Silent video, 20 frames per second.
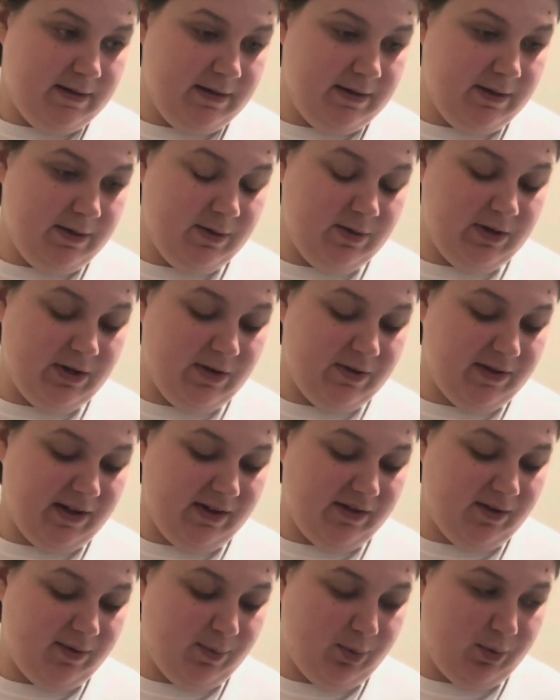Who knows
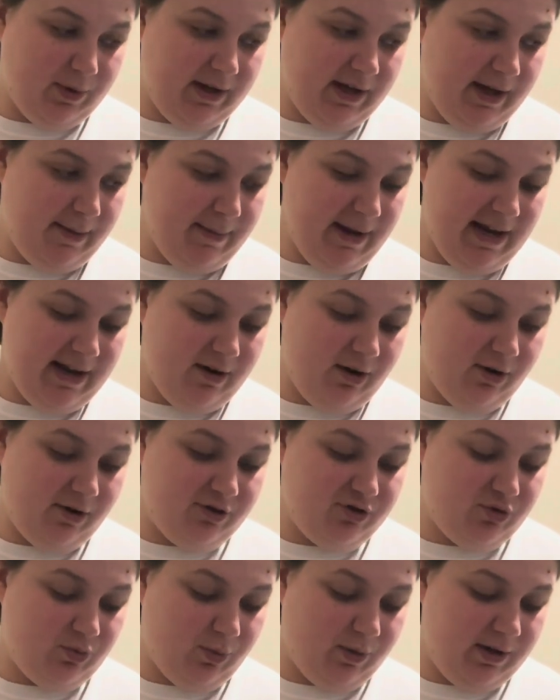at this point? I made an
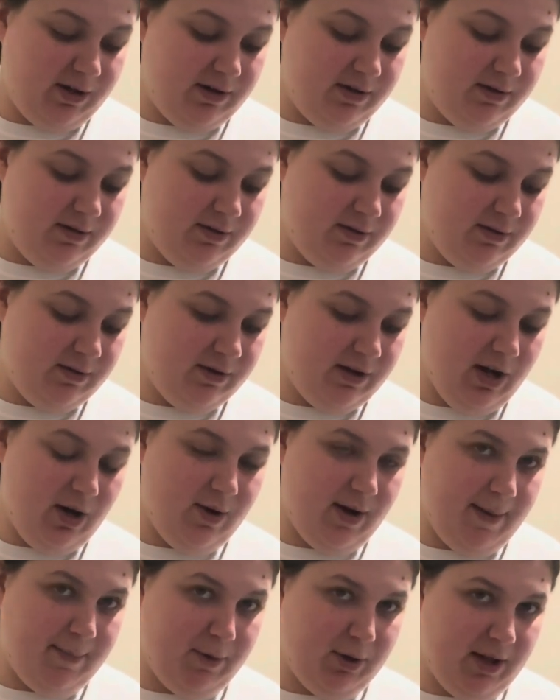orange one. No,
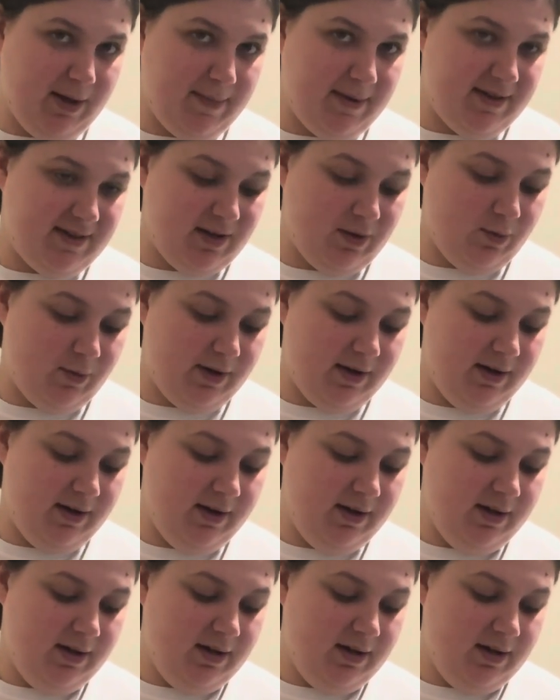I'm only missing 1.